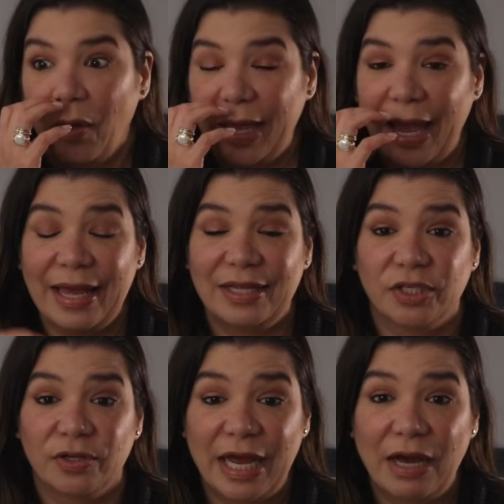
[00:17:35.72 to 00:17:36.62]
Okay,
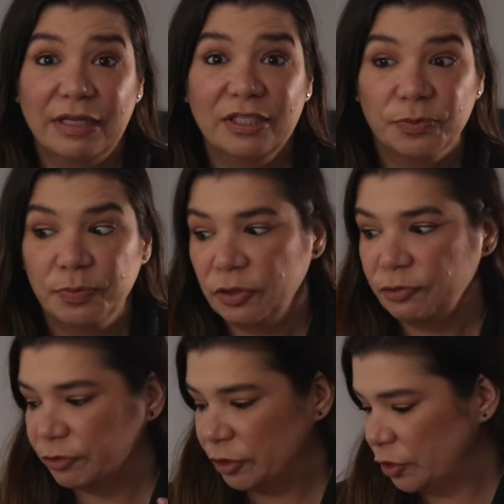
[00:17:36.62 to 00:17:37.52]
so now let's
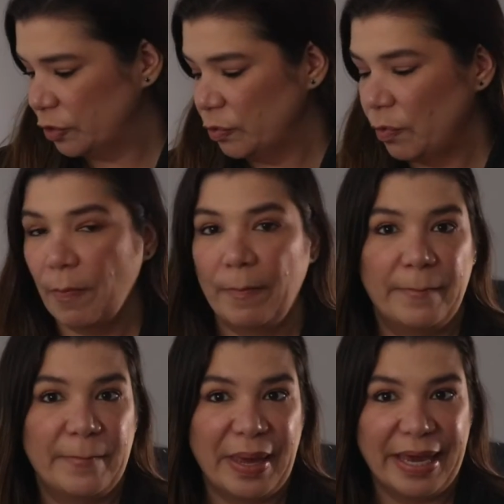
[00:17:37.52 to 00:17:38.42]
move to
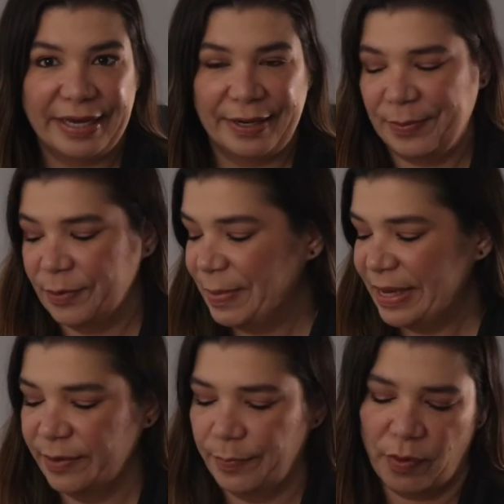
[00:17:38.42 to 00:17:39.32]
makeup or
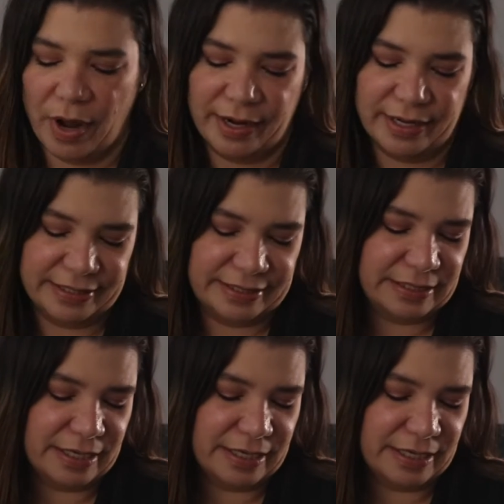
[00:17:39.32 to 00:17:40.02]
makeup products.